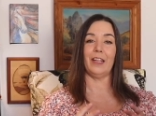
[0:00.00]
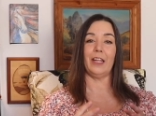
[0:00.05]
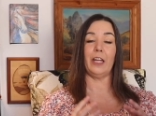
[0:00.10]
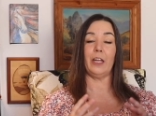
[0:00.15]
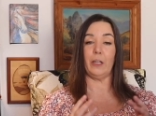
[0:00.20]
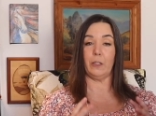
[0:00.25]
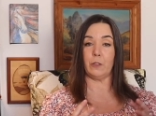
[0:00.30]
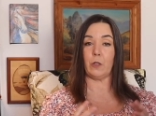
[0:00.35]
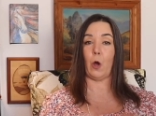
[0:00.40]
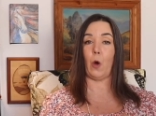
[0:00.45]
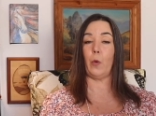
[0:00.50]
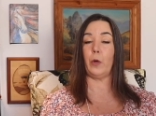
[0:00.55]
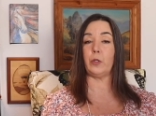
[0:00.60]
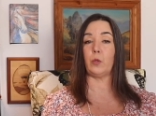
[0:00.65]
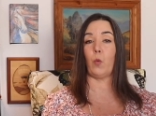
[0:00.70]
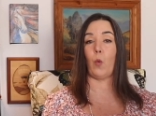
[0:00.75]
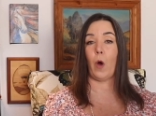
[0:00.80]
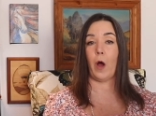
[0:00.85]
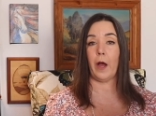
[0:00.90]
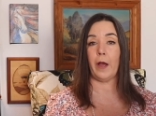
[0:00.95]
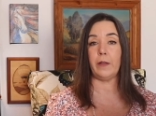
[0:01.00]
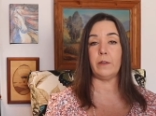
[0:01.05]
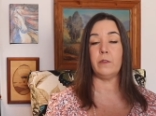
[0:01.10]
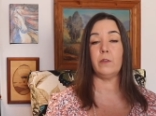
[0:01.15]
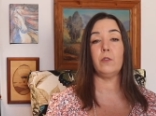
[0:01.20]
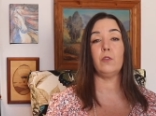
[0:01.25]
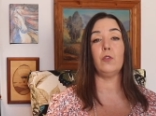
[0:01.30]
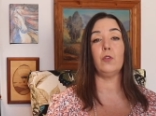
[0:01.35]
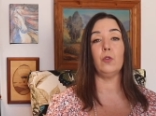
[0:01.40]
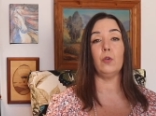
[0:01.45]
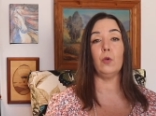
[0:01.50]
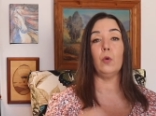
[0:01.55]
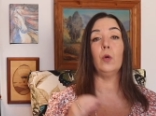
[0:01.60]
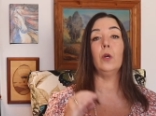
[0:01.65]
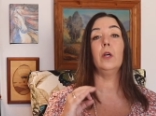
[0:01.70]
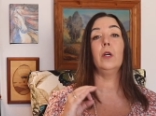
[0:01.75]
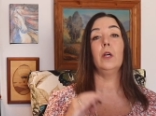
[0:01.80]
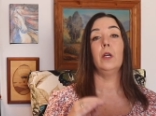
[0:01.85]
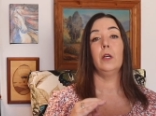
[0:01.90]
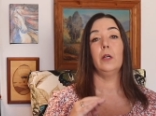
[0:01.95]
it is always wise to
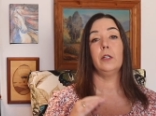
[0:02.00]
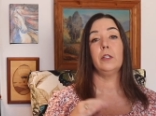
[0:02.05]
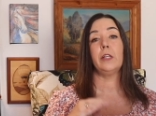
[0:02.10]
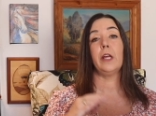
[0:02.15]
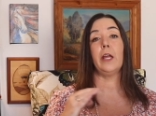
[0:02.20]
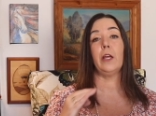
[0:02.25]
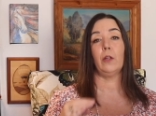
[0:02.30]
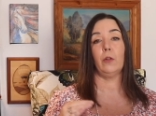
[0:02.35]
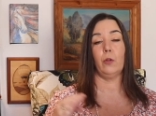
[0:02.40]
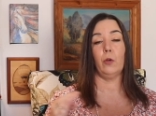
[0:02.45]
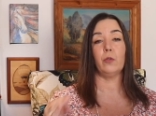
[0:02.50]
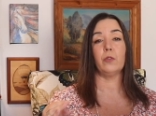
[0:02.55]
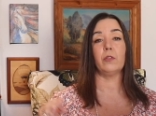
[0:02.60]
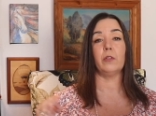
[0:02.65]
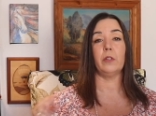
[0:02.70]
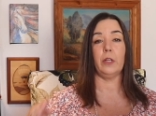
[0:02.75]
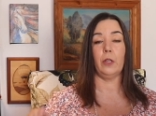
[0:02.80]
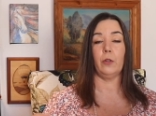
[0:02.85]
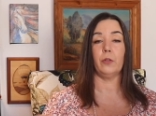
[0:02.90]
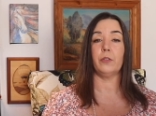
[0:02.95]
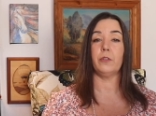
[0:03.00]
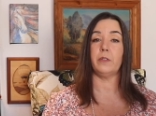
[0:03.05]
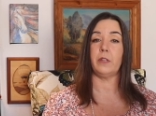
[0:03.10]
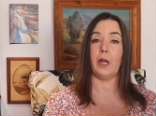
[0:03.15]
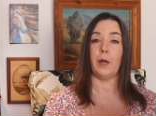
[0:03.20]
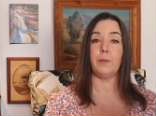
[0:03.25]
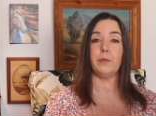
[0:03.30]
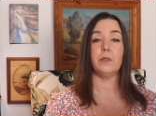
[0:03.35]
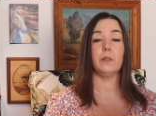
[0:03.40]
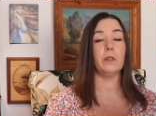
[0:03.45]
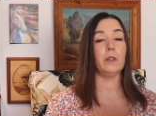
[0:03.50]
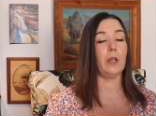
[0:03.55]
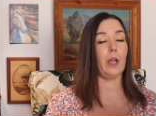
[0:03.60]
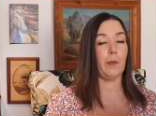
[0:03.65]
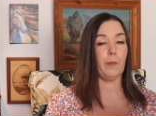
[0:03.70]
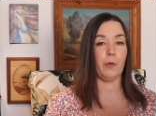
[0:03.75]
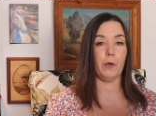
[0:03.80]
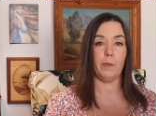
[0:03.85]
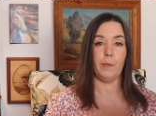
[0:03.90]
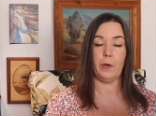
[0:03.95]
take those legal steps,
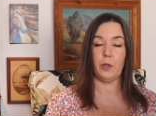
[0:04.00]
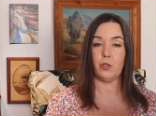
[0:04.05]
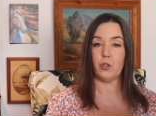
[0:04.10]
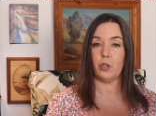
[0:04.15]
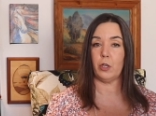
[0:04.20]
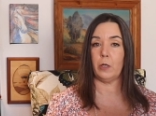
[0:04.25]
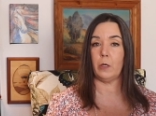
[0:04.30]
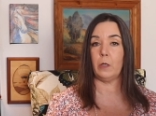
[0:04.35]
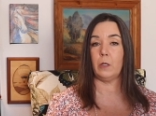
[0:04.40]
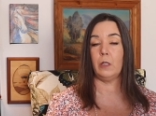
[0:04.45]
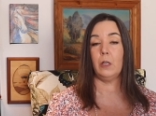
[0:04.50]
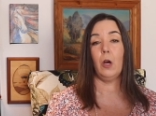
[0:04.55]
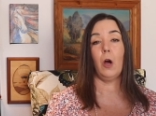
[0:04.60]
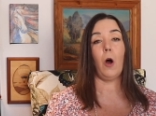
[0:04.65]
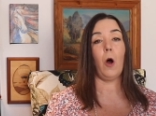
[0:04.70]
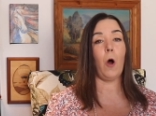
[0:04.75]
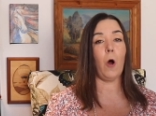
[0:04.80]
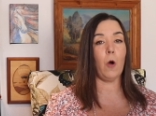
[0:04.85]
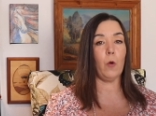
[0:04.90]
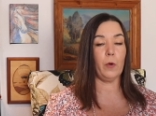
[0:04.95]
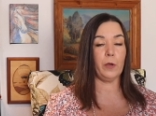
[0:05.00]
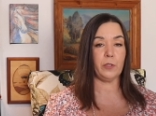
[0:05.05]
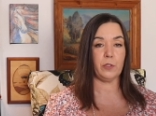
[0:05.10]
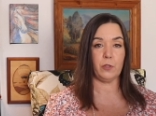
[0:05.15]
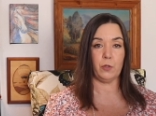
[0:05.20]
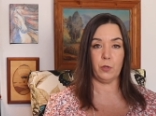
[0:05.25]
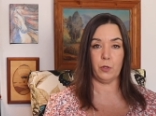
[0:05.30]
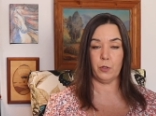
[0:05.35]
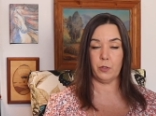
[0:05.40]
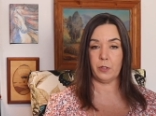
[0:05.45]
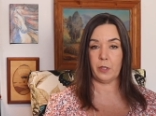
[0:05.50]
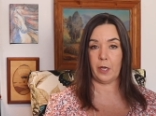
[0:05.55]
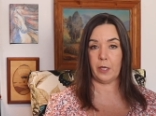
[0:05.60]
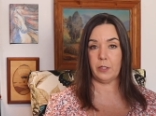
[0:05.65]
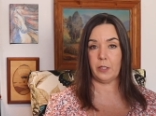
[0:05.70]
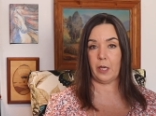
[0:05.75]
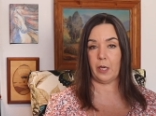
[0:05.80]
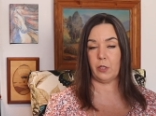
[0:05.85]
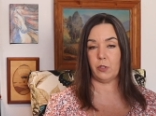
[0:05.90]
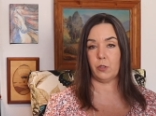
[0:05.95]
get permission, always do your
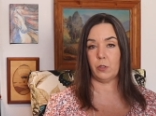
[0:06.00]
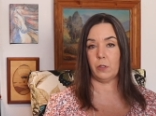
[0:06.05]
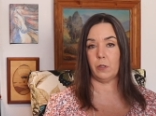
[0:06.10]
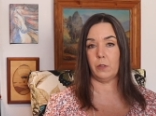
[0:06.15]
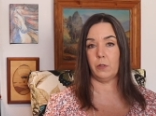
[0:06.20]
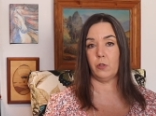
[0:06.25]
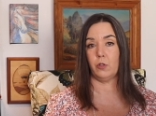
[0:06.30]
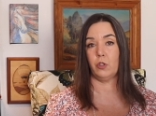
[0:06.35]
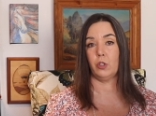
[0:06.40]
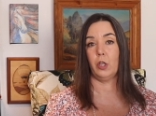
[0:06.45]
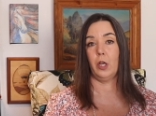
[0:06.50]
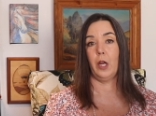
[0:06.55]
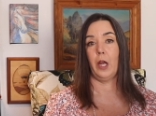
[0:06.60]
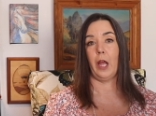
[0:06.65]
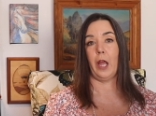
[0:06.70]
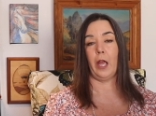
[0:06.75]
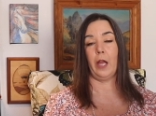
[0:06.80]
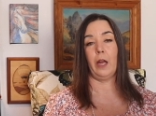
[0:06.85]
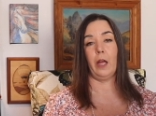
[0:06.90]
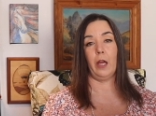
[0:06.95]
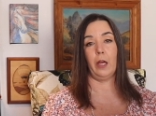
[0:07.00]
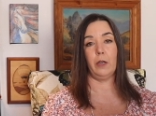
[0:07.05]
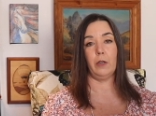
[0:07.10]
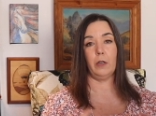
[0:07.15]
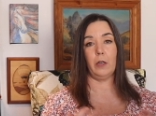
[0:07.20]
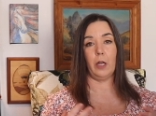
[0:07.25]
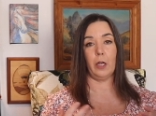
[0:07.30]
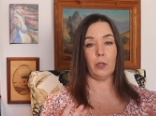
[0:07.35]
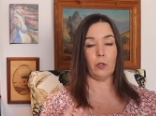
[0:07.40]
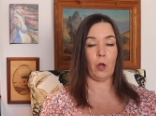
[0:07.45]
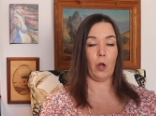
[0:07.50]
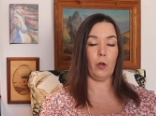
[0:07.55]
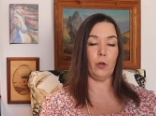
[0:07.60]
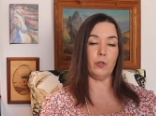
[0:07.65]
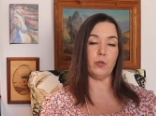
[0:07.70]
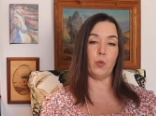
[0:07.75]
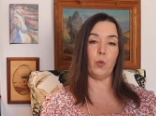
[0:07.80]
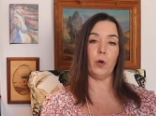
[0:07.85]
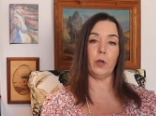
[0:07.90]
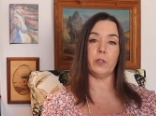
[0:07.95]
citations, and
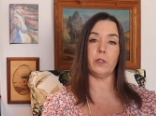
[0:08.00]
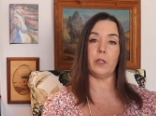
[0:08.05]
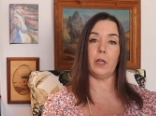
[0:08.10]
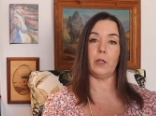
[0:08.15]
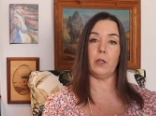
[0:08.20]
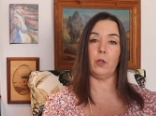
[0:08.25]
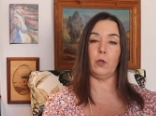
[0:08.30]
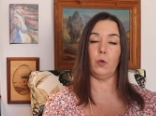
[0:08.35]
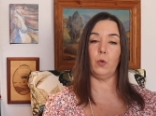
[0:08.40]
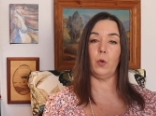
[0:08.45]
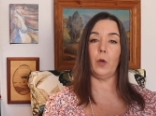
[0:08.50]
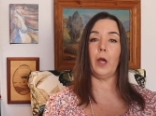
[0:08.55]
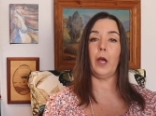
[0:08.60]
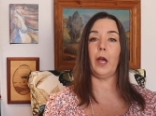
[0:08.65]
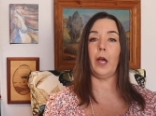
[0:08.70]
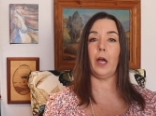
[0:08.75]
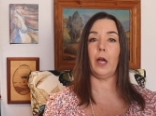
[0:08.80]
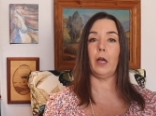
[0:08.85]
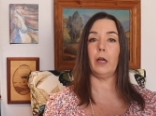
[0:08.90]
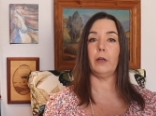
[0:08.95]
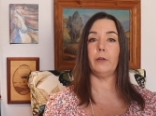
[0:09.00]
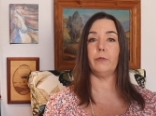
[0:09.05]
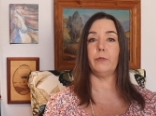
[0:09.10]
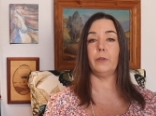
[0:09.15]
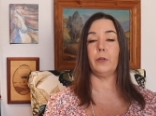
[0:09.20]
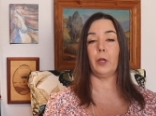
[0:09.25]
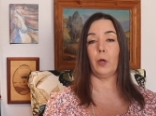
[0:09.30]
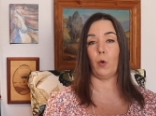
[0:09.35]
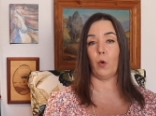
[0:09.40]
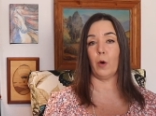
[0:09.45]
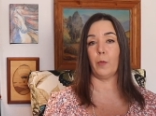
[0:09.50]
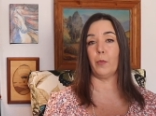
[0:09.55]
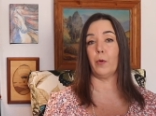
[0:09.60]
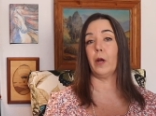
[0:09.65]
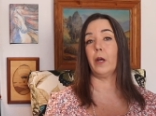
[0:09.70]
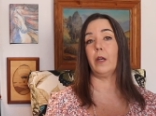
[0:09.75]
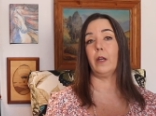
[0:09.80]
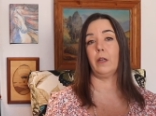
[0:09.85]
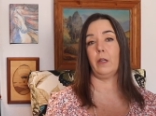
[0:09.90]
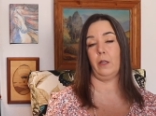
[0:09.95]
acknowledge works that you have
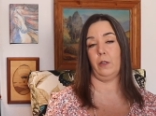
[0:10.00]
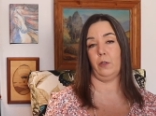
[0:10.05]
incorporated